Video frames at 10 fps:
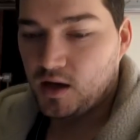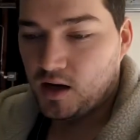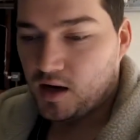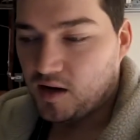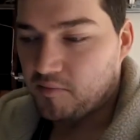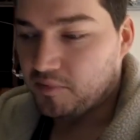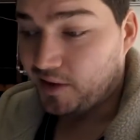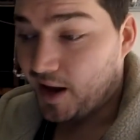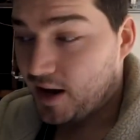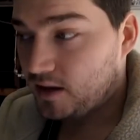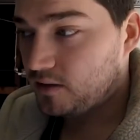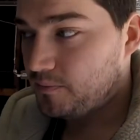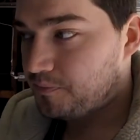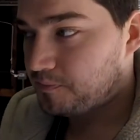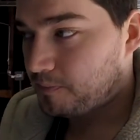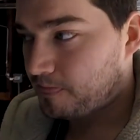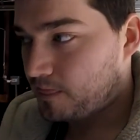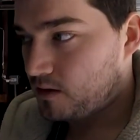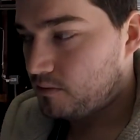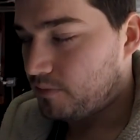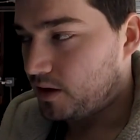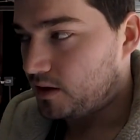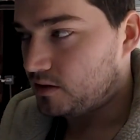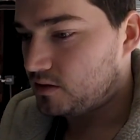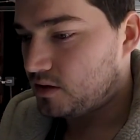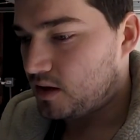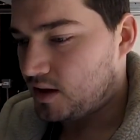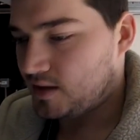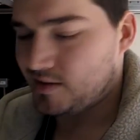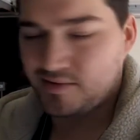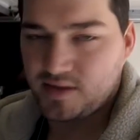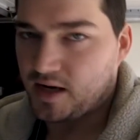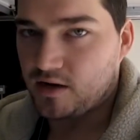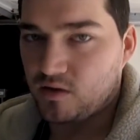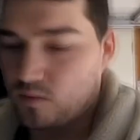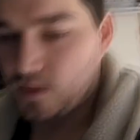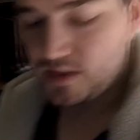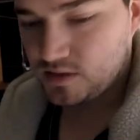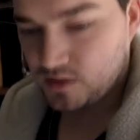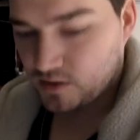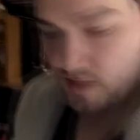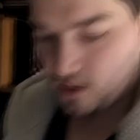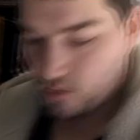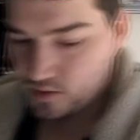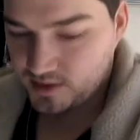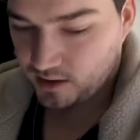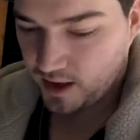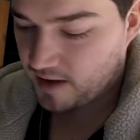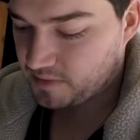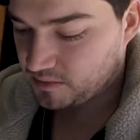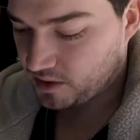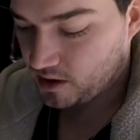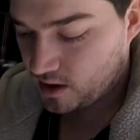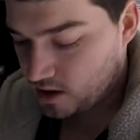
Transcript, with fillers: uh, black. But I don't know what turned out or what the hell happened, but